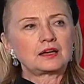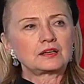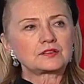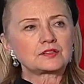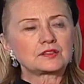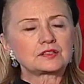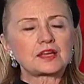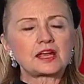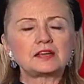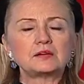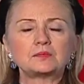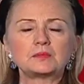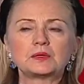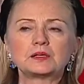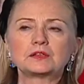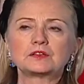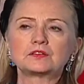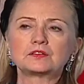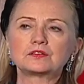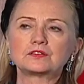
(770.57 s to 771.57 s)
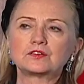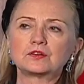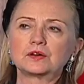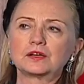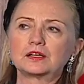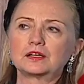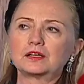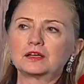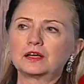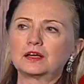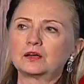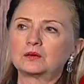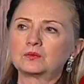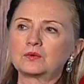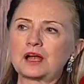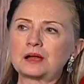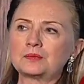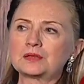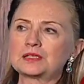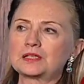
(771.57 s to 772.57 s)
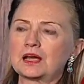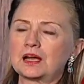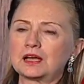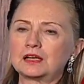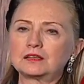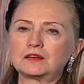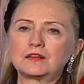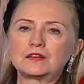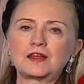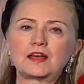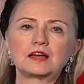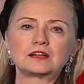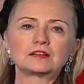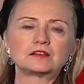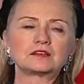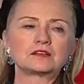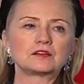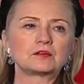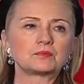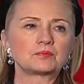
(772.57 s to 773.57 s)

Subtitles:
statement during Ramadan that